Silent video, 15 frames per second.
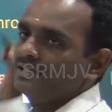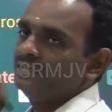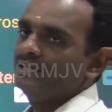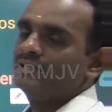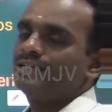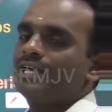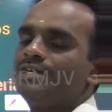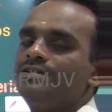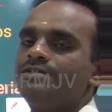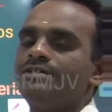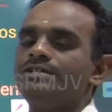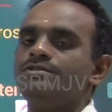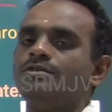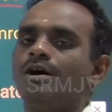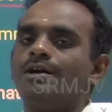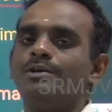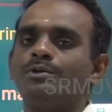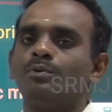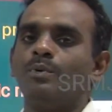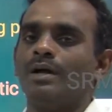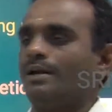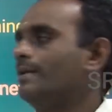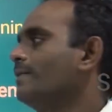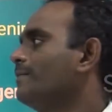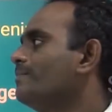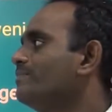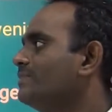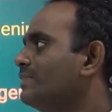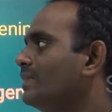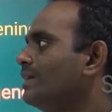the year 1901
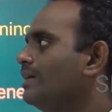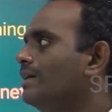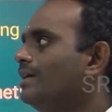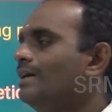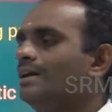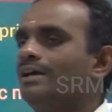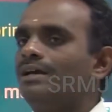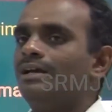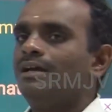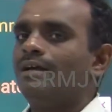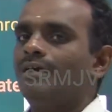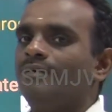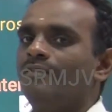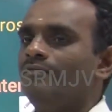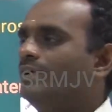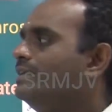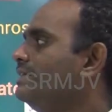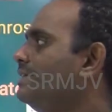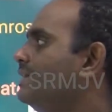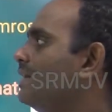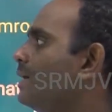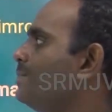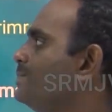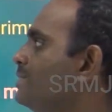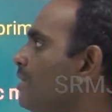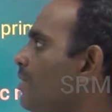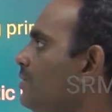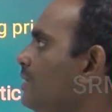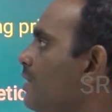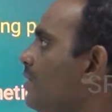when he
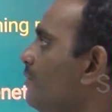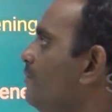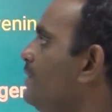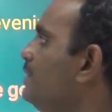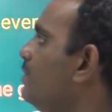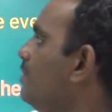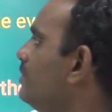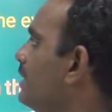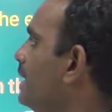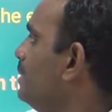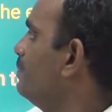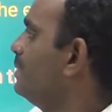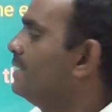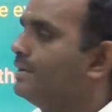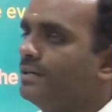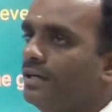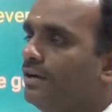observed phenotypic